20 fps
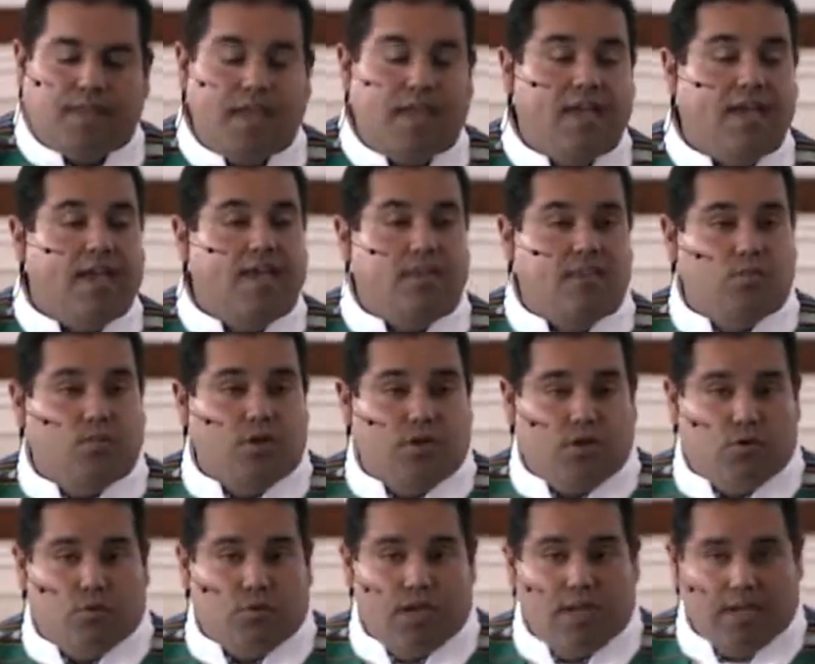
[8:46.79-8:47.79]
And then when
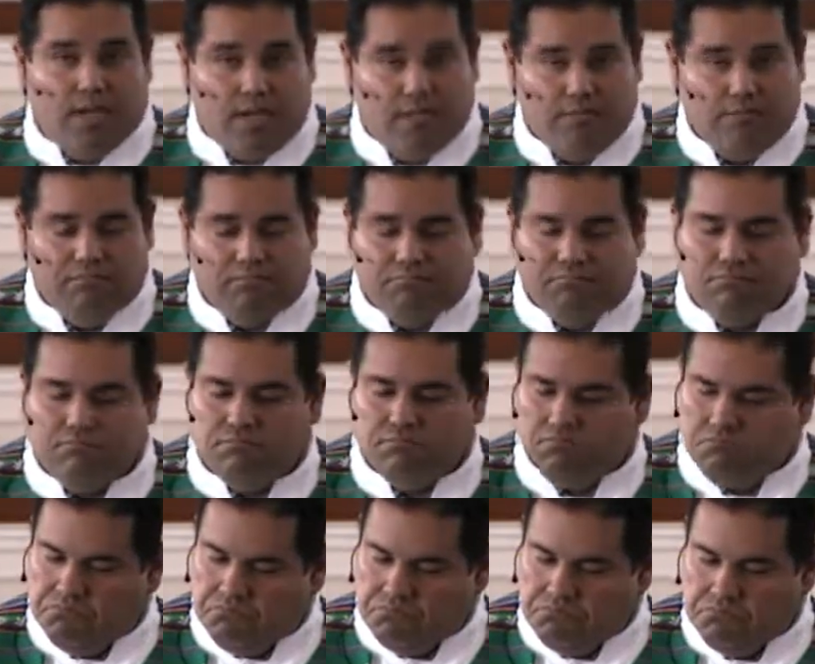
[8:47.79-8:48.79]
you're ready,
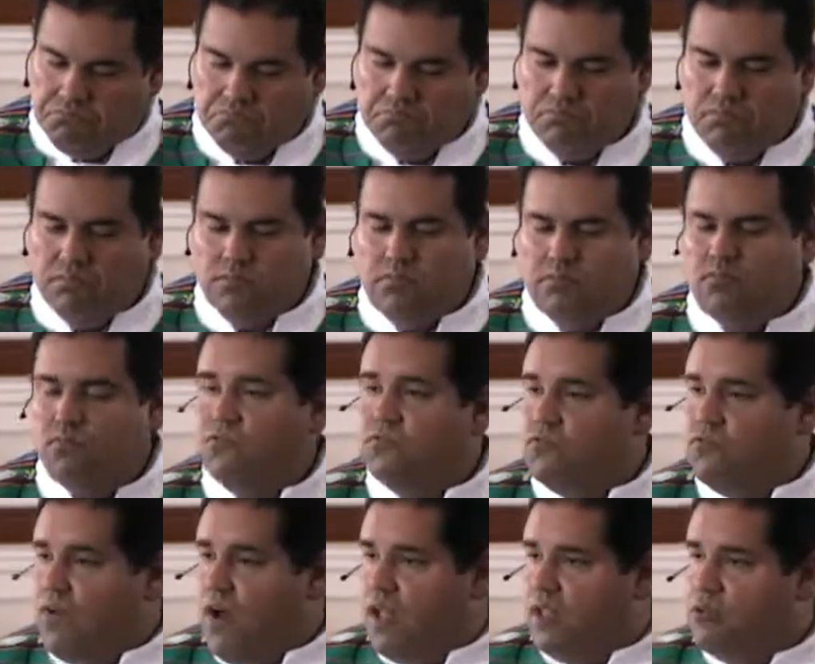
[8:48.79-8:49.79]

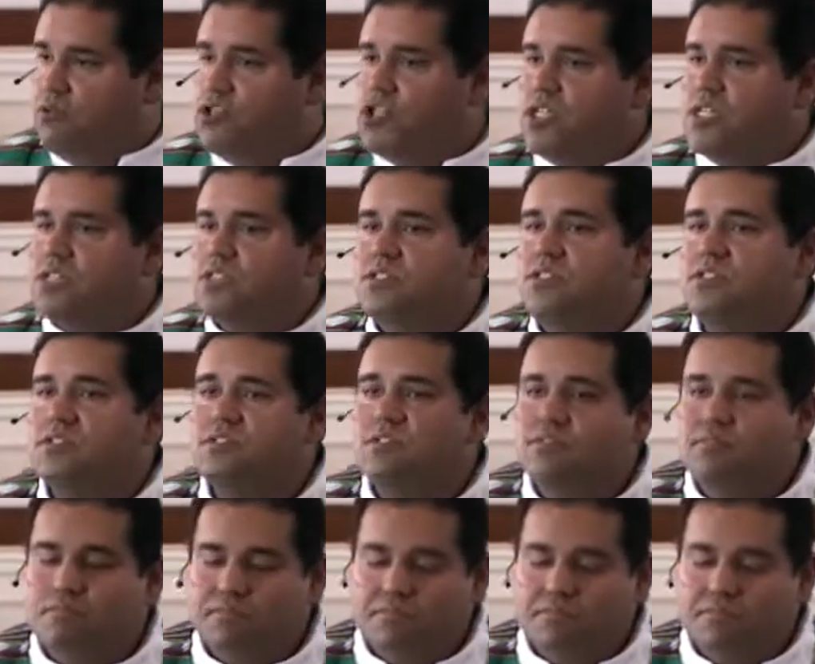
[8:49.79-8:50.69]
follow Jesus.